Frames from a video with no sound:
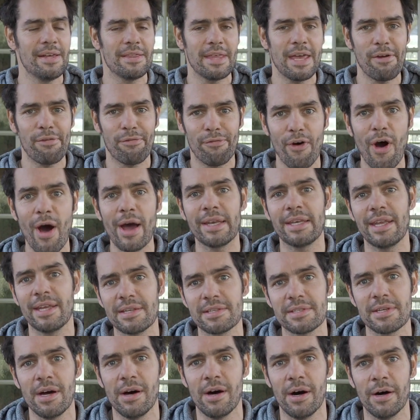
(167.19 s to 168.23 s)
their
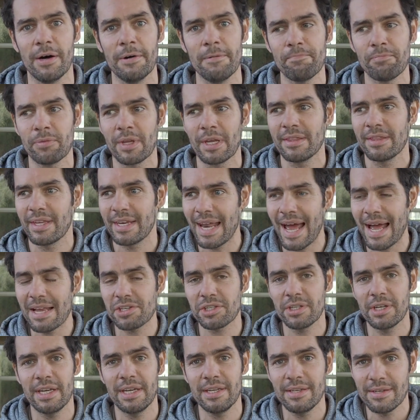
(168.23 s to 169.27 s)
findings are that
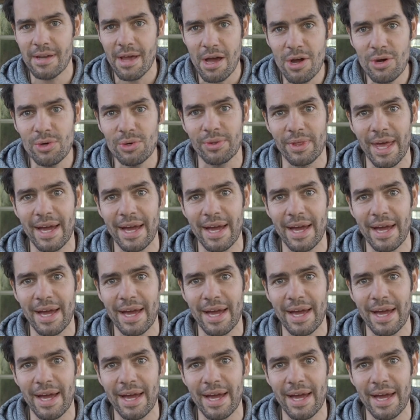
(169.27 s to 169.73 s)
actually no,